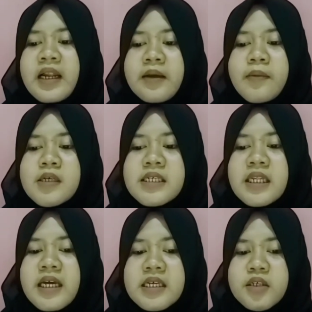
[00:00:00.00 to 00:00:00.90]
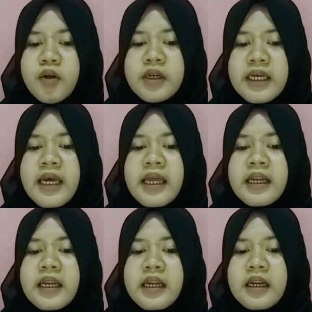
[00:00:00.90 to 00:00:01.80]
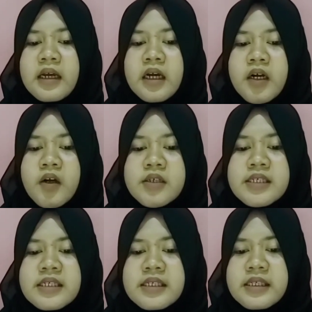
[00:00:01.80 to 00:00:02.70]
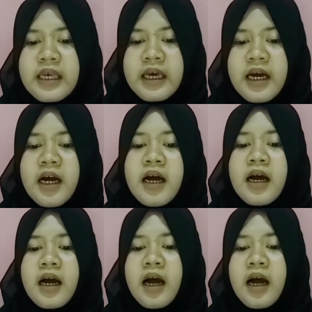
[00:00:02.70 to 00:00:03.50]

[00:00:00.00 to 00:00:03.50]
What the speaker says: Limousin, Gascony, and Corsica,